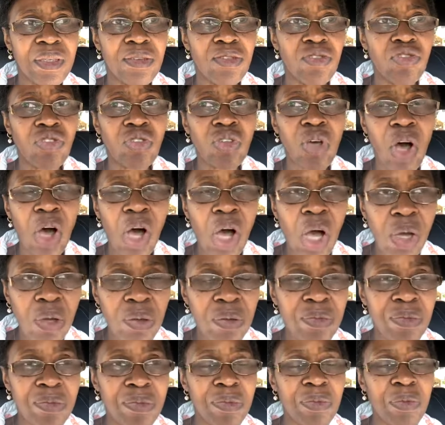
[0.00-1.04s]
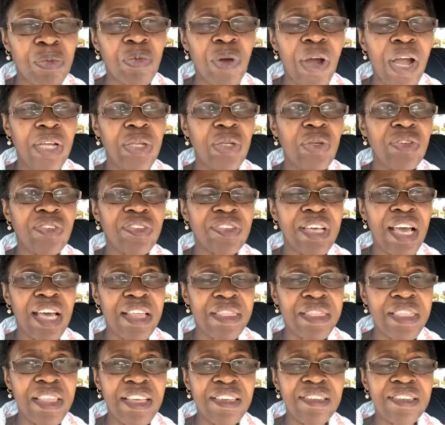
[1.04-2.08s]
So, when you say
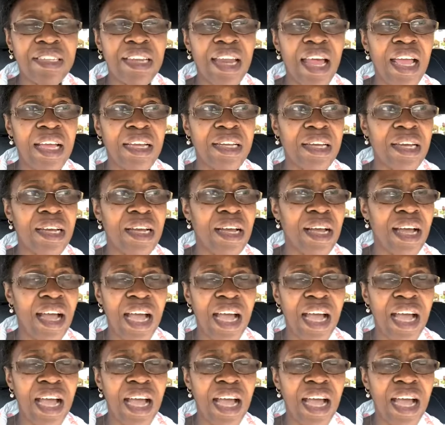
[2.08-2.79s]
things like,